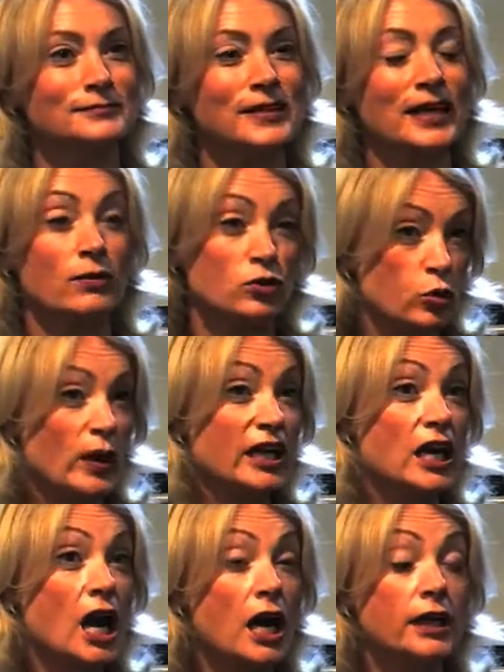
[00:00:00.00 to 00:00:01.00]
And I was
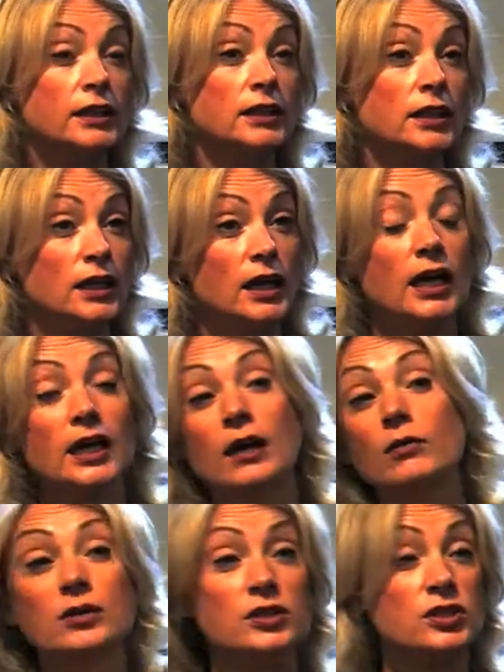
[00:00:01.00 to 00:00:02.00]
29 and I
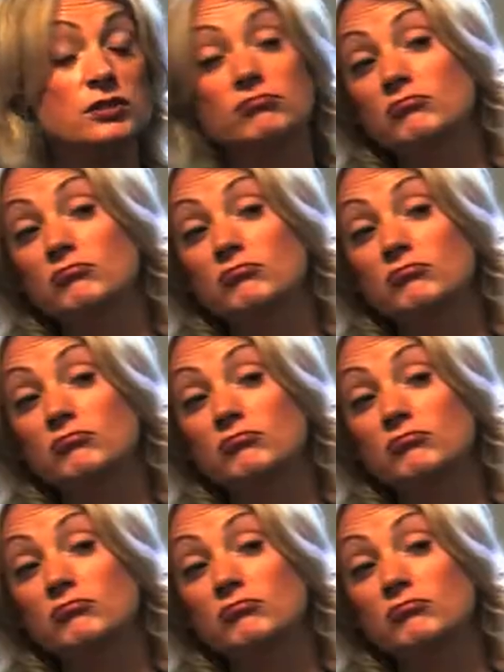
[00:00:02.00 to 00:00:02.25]
was